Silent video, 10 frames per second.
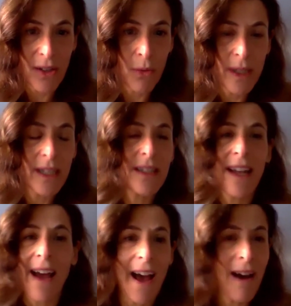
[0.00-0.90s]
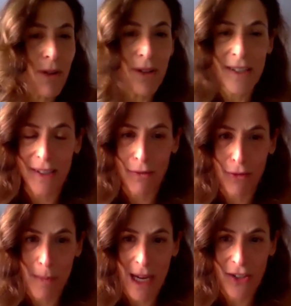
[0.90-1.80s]
So we didn't have all this
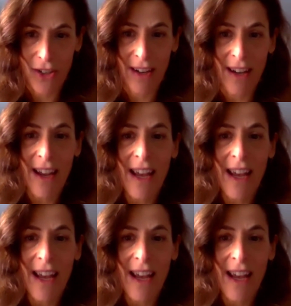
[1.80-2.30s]
information.